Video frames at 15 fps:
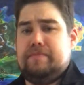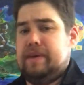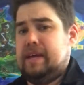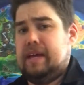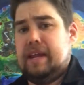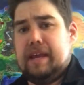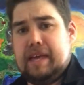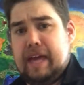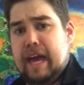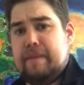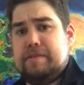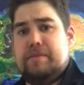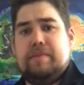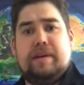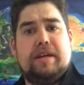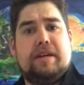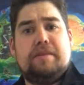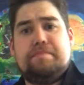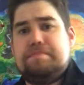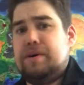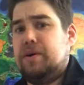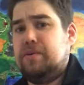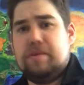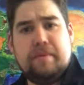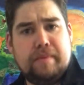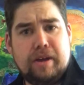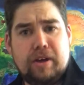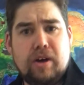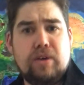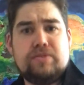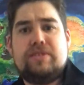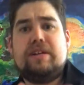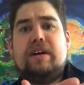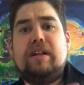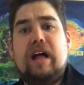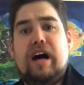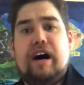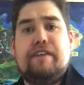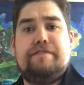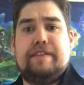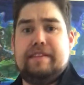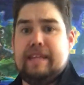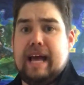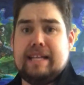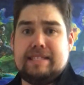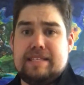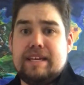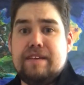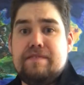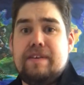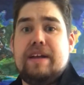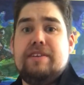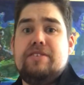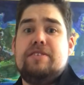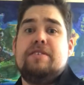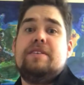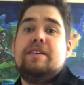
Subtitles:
We get a captain, we get a boat, and we go sail off, and that's the event.